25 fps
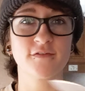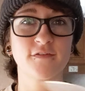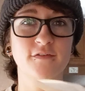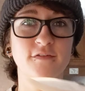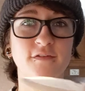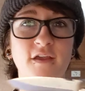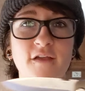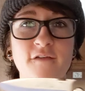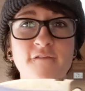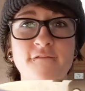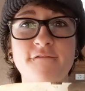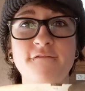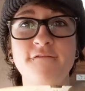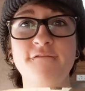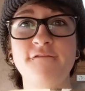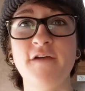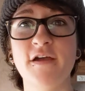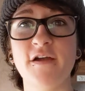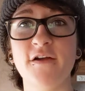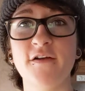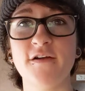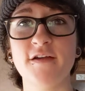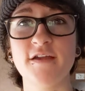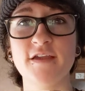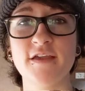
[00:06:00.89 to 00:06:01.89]
this is a
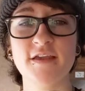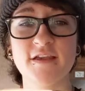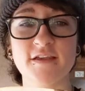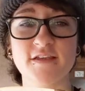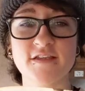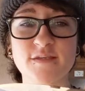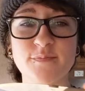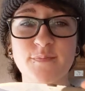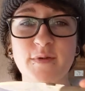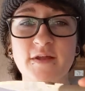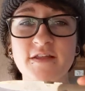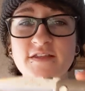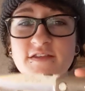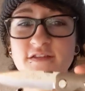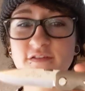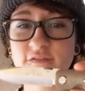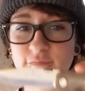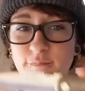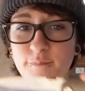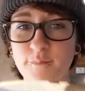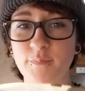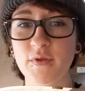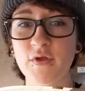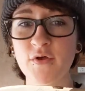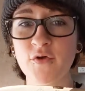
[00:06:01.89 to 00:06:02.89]
very
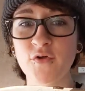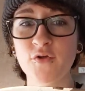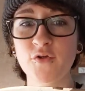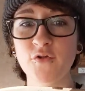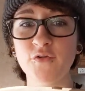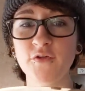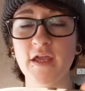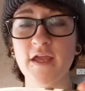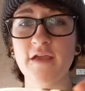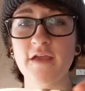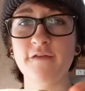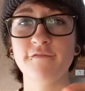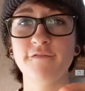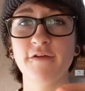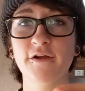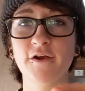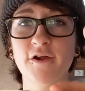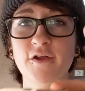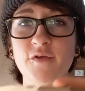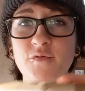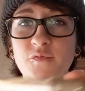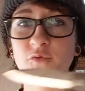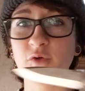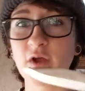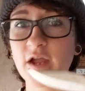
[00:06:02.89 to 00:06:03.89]
expensive build, a
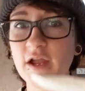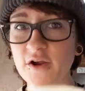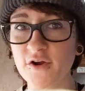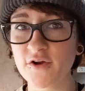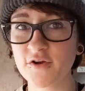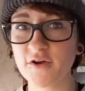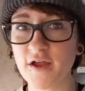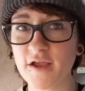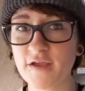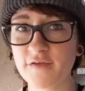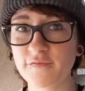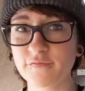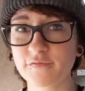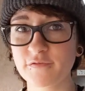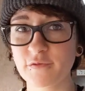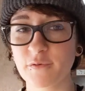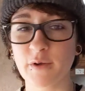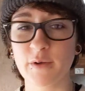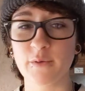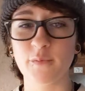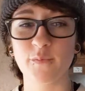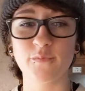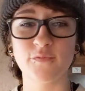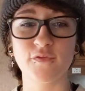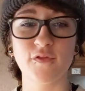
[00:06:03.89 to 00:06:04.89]
very rare knife, so
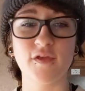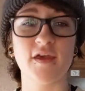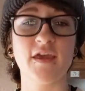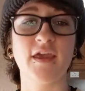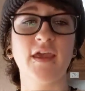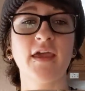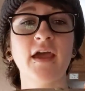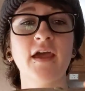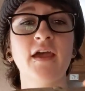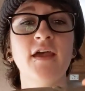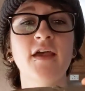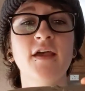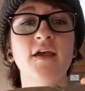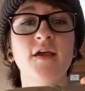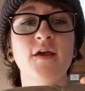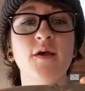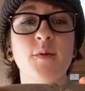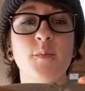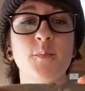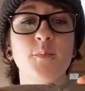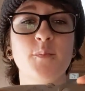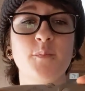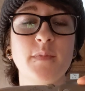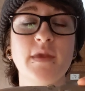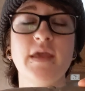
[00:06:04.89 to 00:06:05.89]
I was like,
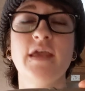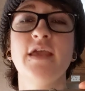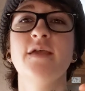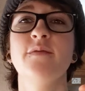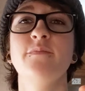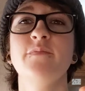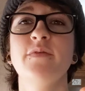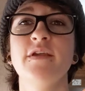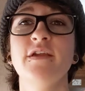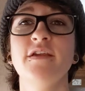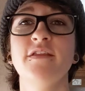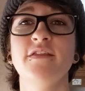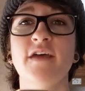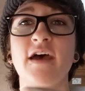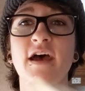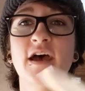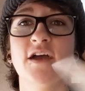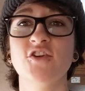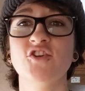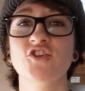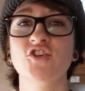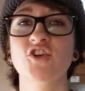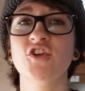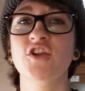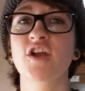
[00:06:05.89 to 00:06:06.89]
maybe
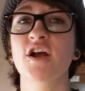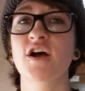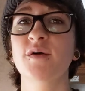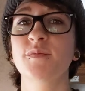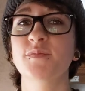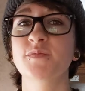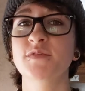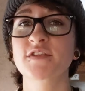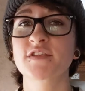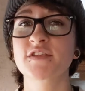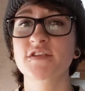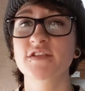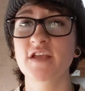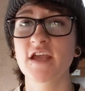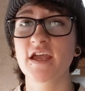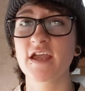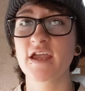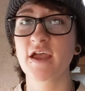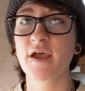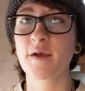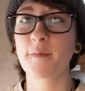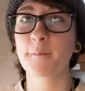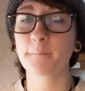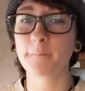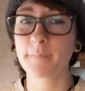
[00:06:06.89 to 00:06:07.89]
that should come
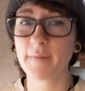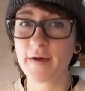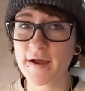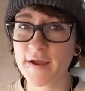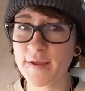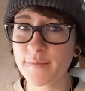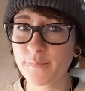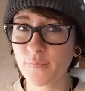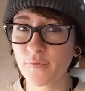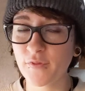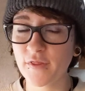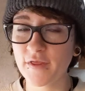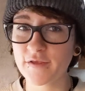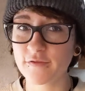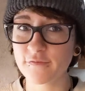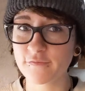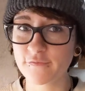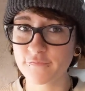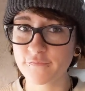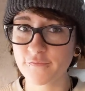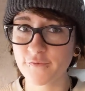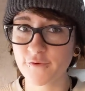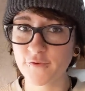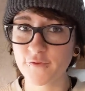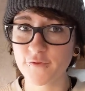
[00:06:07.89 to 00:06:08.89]
stay at my place
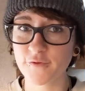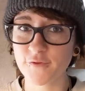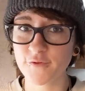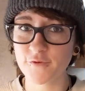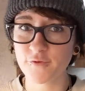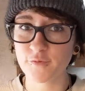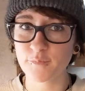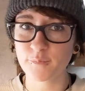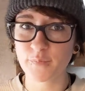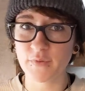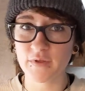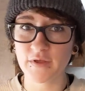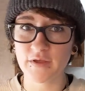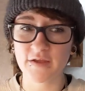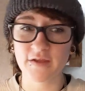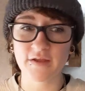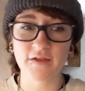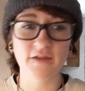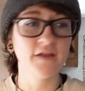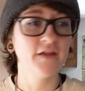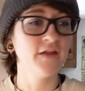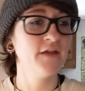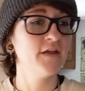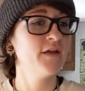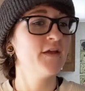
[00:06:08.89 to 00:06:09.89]
for a little
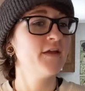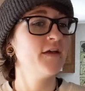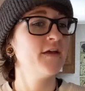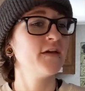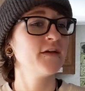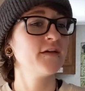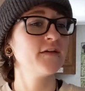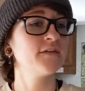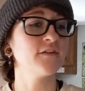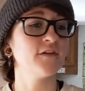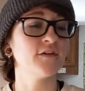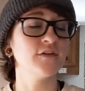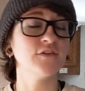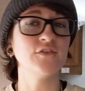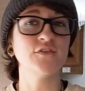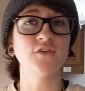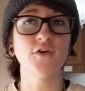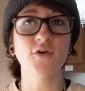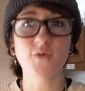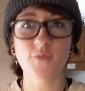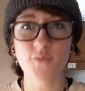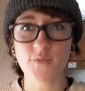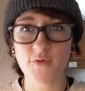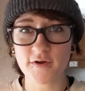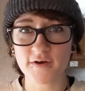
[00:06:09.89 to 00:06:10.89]
bit because I
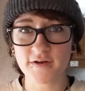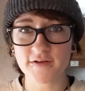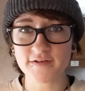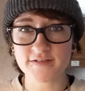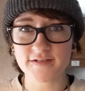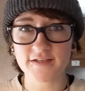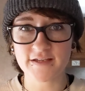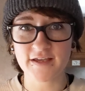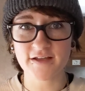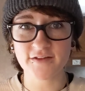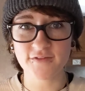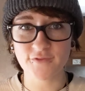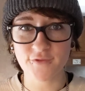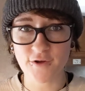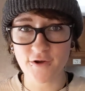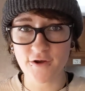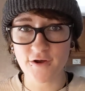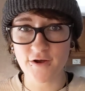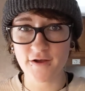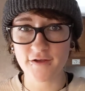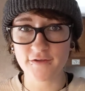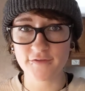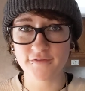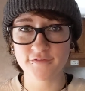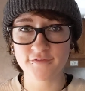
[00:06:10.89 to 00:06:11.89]
don't want it to get
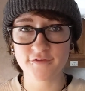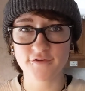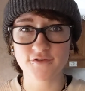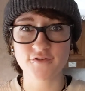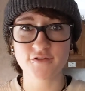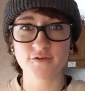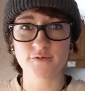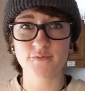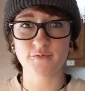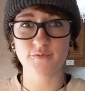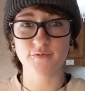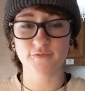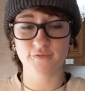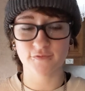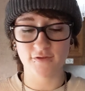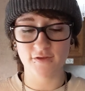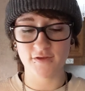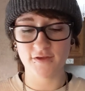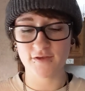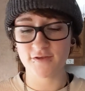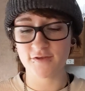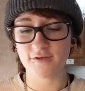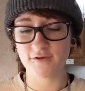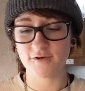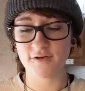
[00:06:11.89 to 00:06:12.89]
lost. And she was
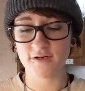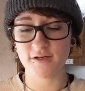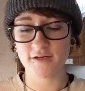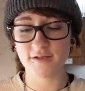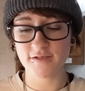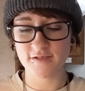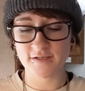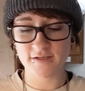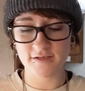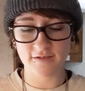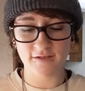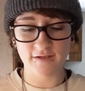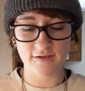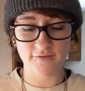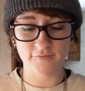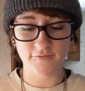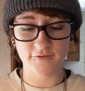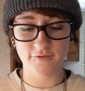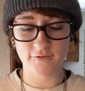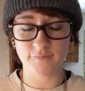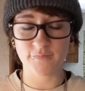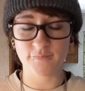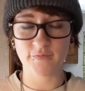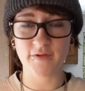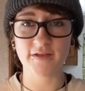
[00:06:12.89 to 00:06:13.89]
like, You're an Indian
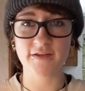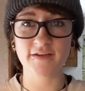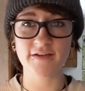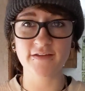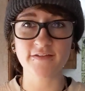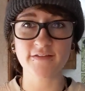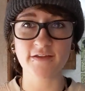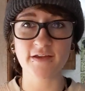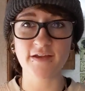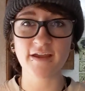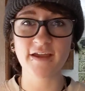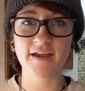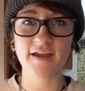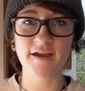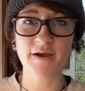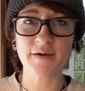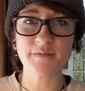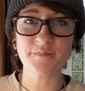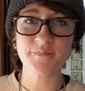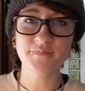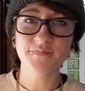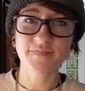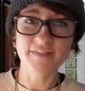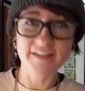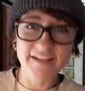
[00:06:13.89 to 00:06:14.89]
giver. I'm like, Yes, I
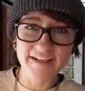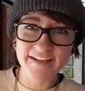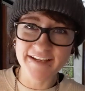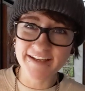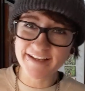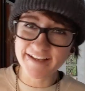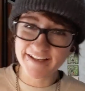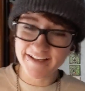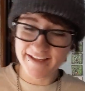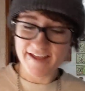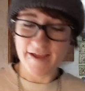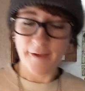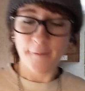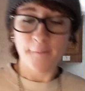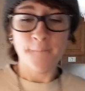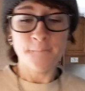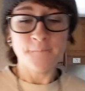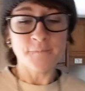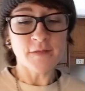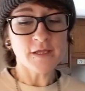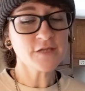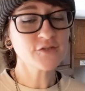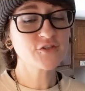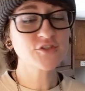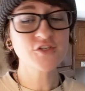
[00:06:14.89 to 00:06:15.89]
am.
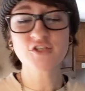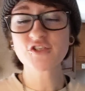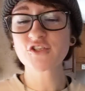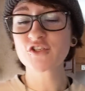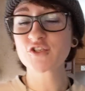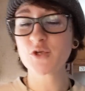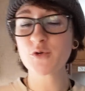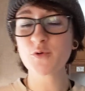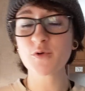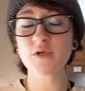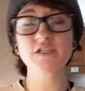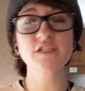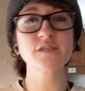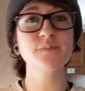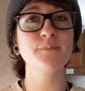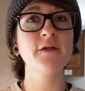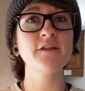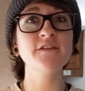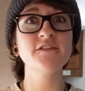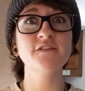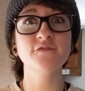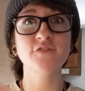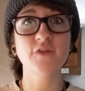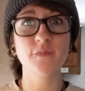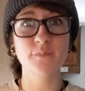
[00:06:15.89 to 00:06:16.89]
it's just too
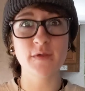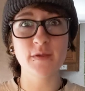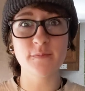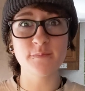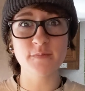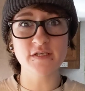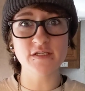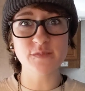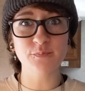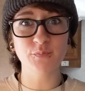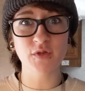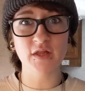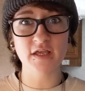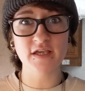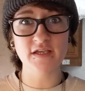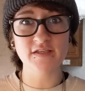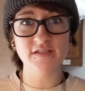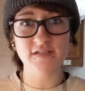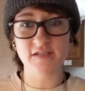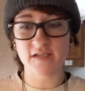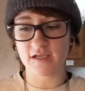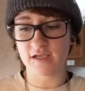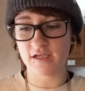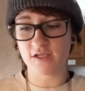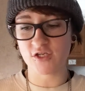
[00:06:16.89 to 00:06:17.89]
expensive to be
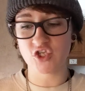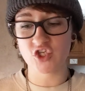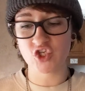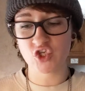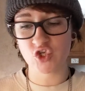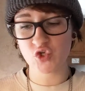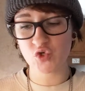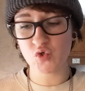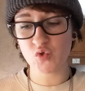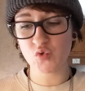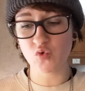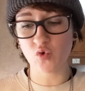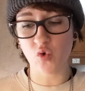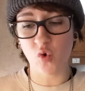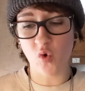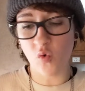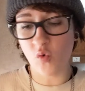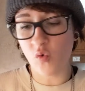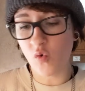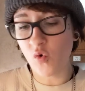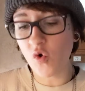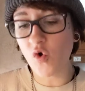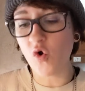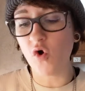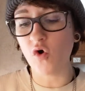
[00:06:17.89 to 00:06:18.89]
misplacing and too
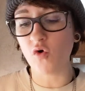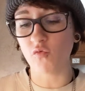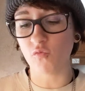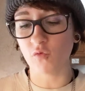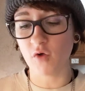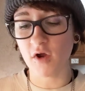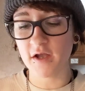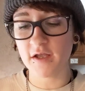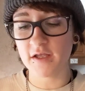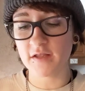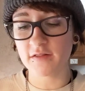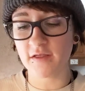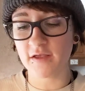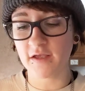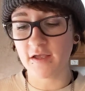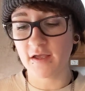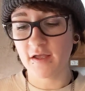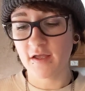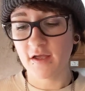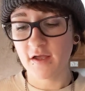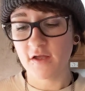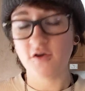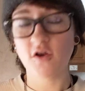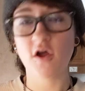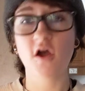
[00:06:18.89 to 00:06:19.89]
cool, right? Like,
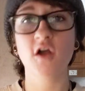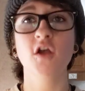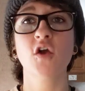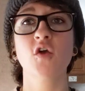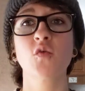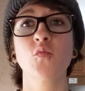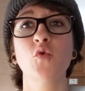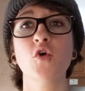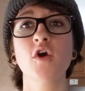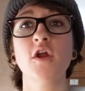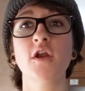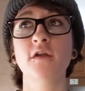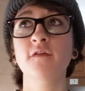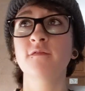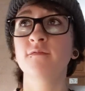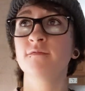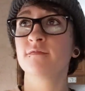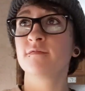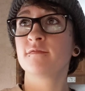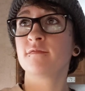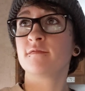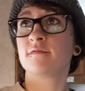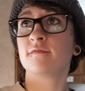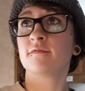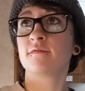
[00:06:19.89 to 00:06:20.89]
knock on wood,
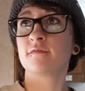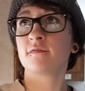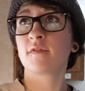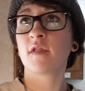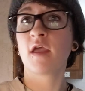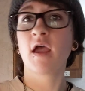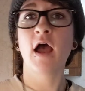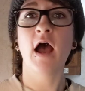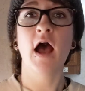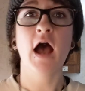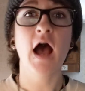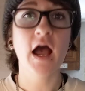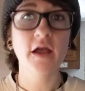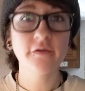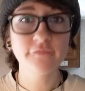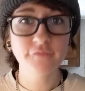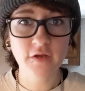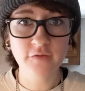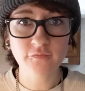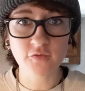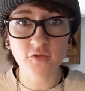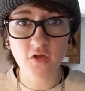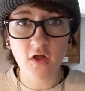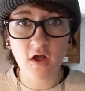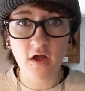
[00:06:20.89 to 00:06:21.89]
I've
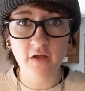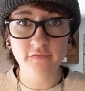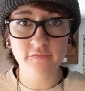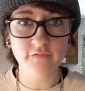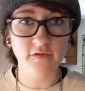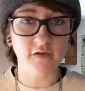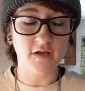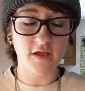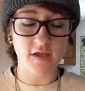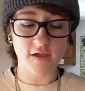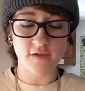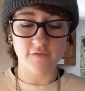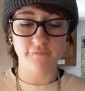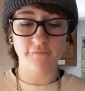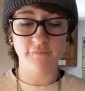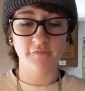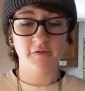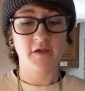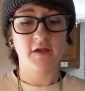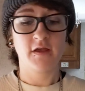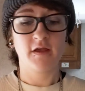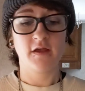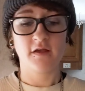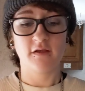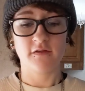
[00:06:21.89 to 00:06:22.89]
never lost a knife.
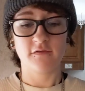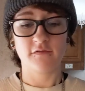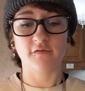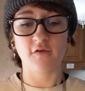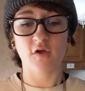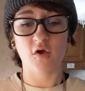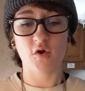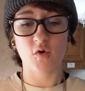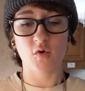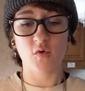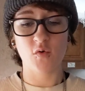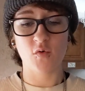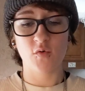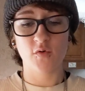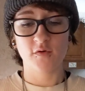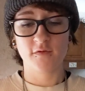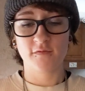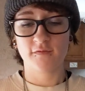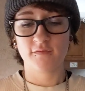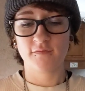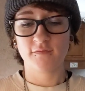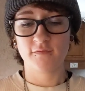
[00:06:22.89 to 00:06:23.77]
So